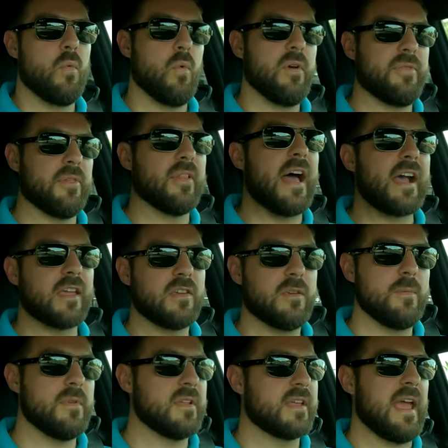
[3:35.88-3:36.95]
with the lack of
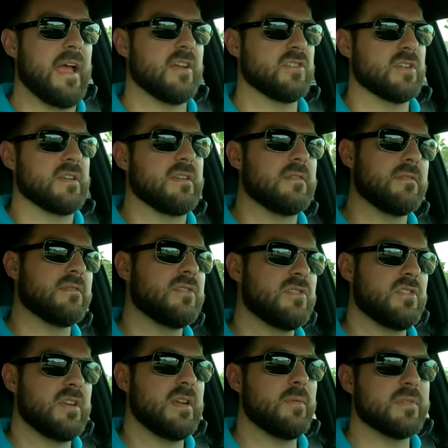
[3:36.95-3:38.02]
communication.
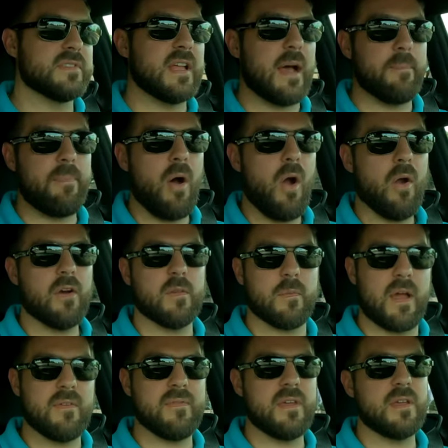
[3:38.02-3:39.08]
She was not part of
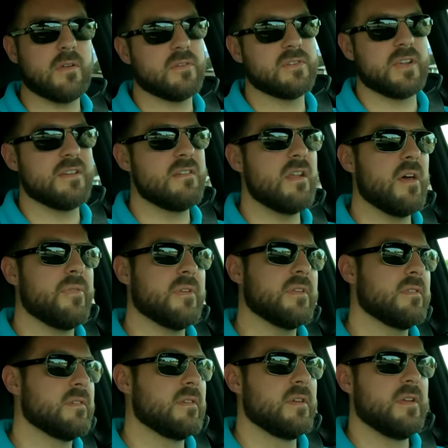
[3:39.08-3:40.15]
my vehicle. She had
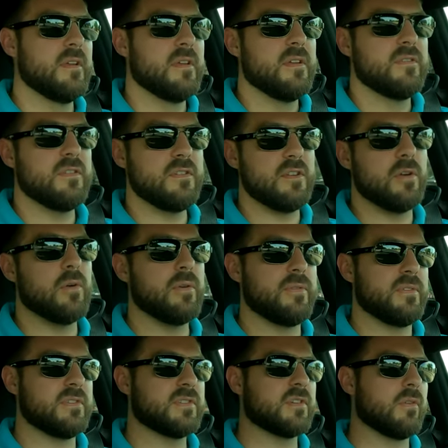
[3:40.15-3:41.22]
nothing to do with
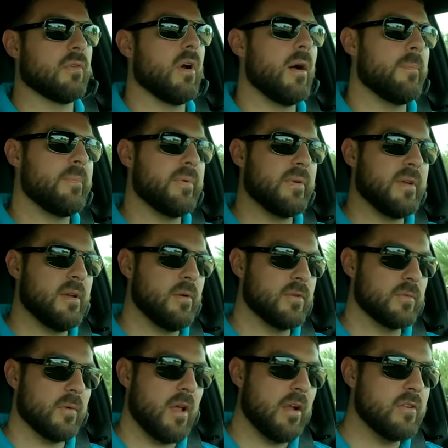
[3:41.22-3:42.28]
this screw up. It
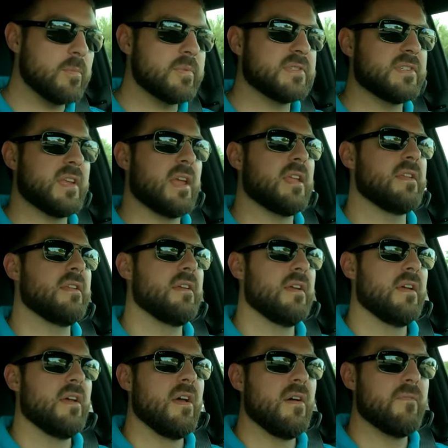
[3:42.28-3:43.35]
was 100%
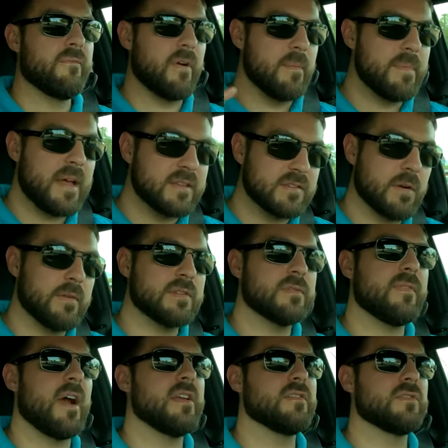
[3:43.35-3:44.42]
from that service
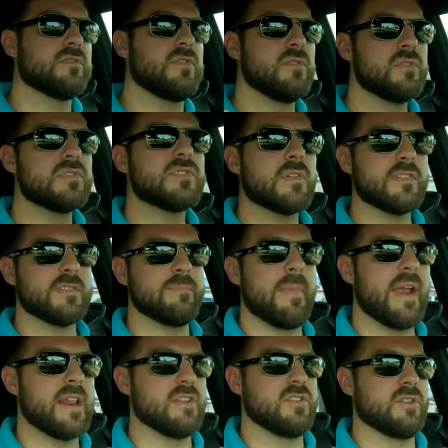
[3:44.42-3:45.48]
advisor to the service
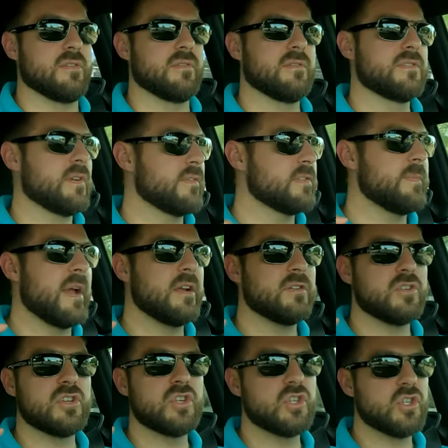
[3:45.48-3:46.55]
manager. The service
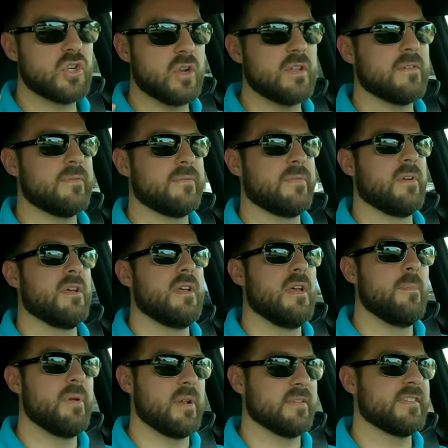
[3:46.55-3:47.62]
manager should have
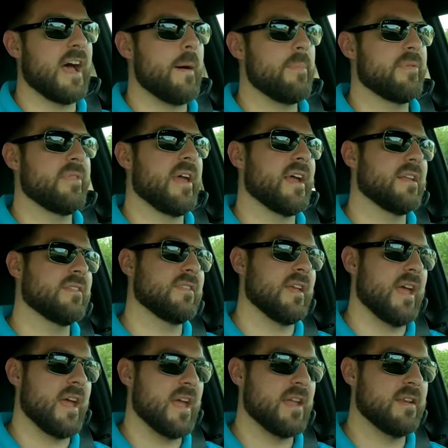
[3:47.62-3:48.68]
been on top of things,
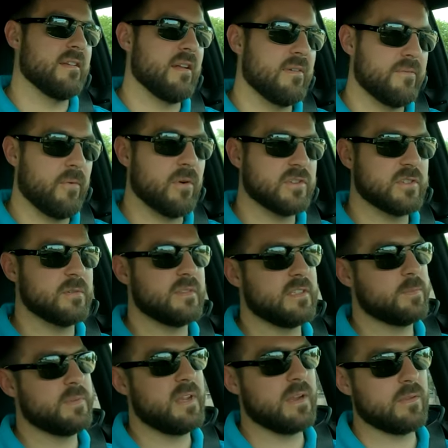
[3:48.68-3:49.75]
and unfortunately,
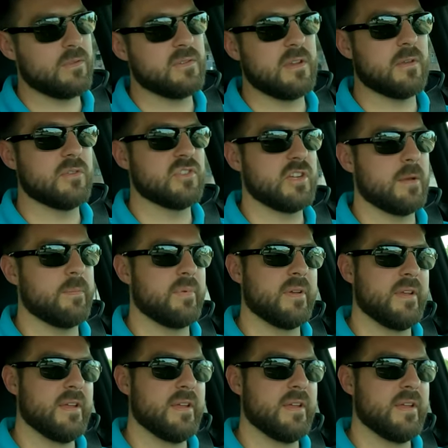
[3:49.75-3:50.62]
this particular dealership,